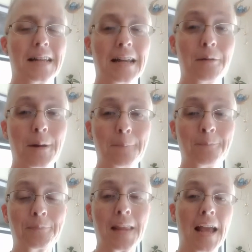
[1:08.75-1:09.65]
Anyway,
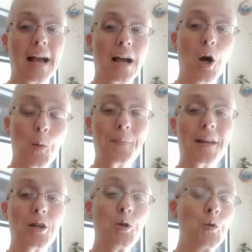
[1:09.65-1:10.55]
I hope
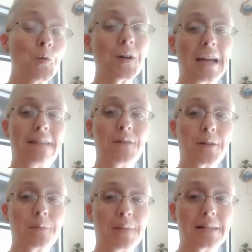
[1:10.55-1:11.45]
that you're
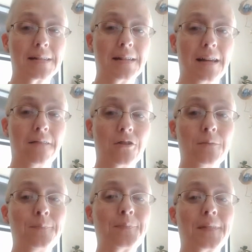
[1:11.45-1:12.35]
having the best day
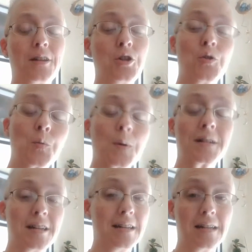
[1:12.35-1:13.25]
ever, that you were
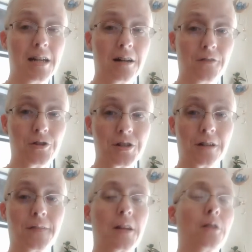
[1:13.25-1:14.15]
taking care of yourself, that